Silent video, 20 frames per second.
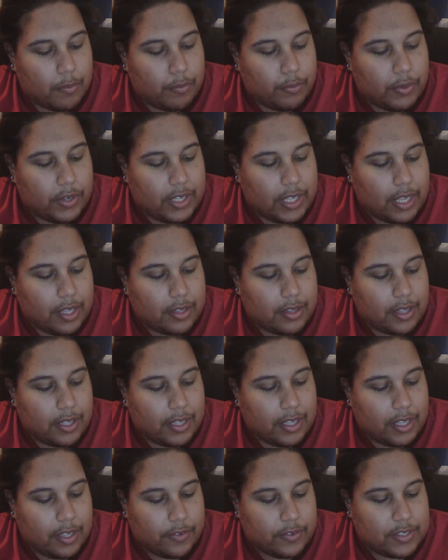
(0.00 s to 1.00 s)
Bringing the
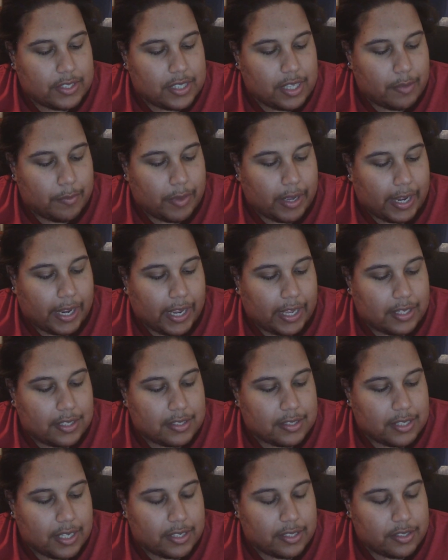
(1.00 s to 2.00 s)
gifts that my
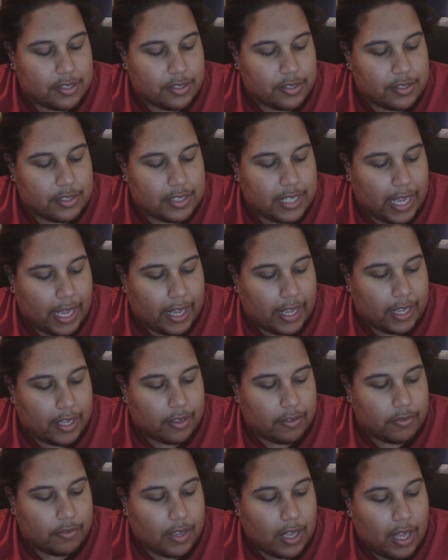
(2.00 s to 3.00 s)
ancestors
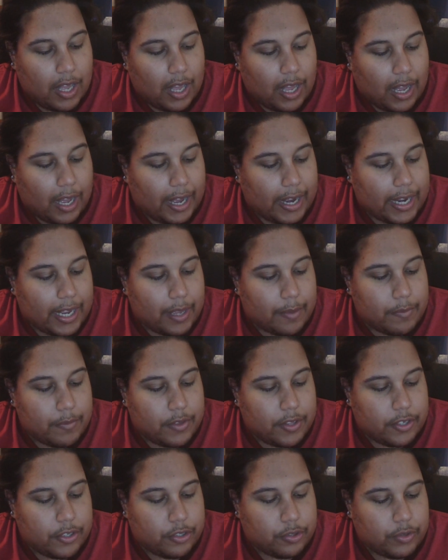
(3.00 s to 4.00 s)
gave, I
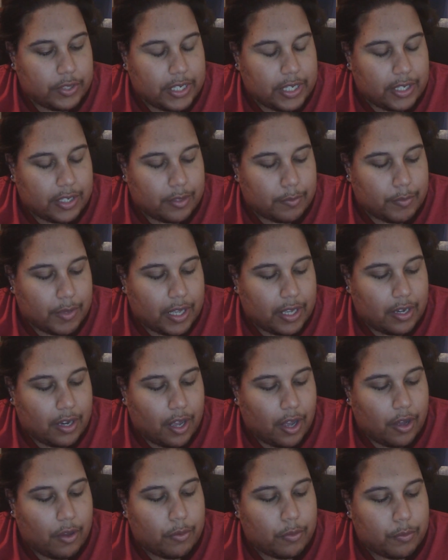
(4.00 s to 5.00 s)
am the dream and
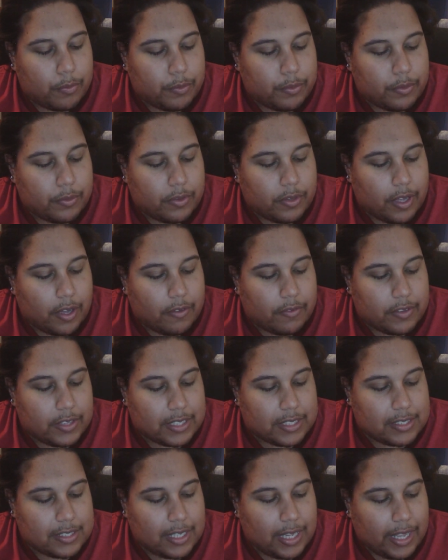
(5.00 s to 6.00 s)
hope of
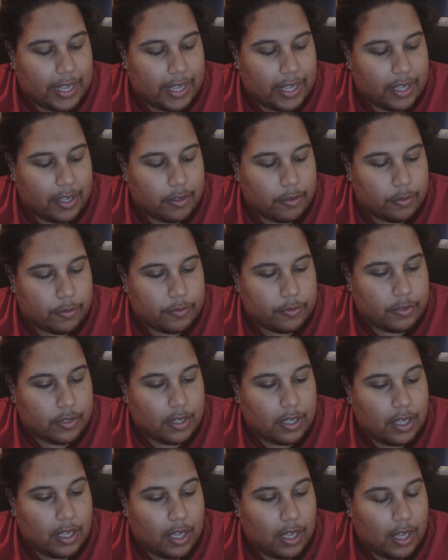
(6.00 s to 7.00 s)
the slave.
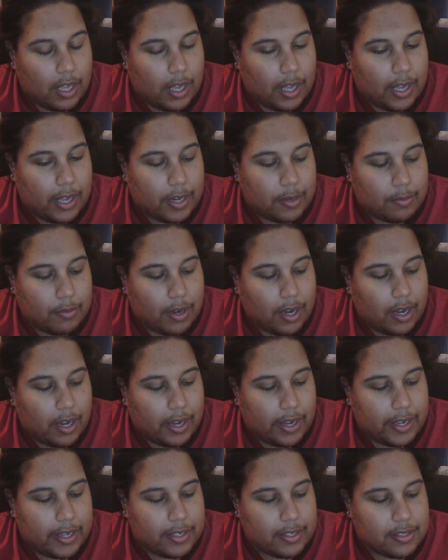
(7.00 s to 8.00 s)
I
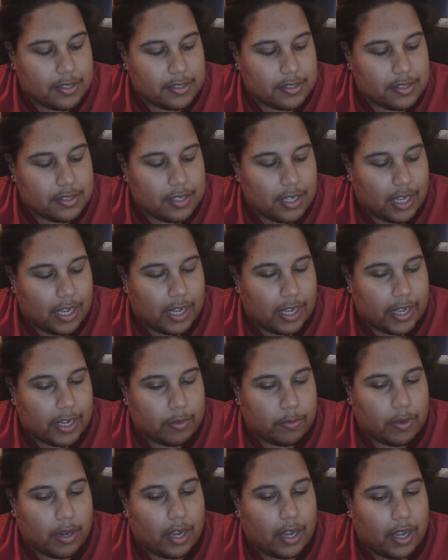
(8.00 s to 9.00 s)
rise, I
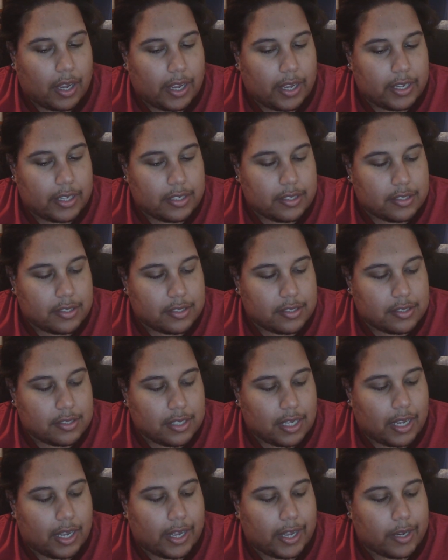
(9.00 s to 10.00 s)

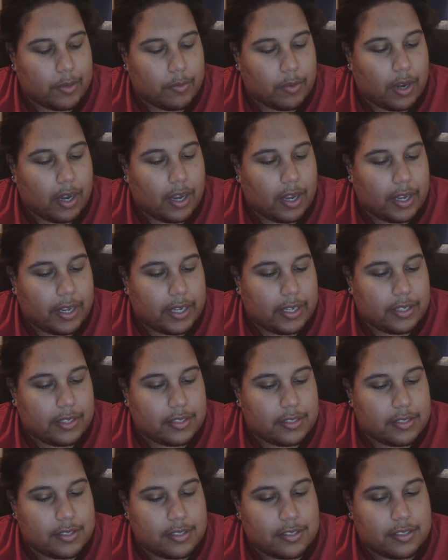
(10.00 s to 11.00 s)
rise, I
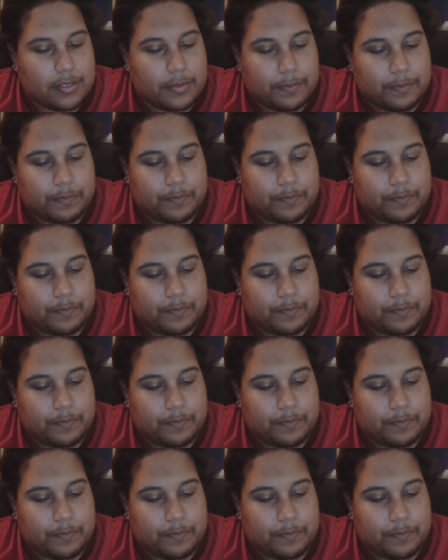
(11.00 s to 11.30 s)
rise.